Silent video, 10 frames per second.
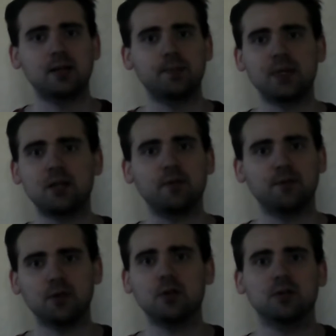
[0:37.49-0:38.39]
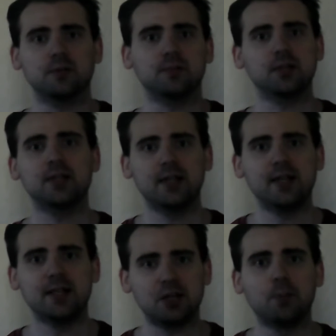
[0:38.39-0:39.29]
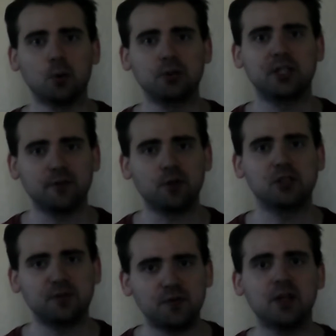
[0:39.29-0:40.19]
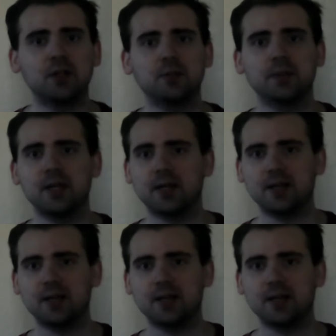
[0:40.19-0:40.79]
being confirmed it's a multiverse film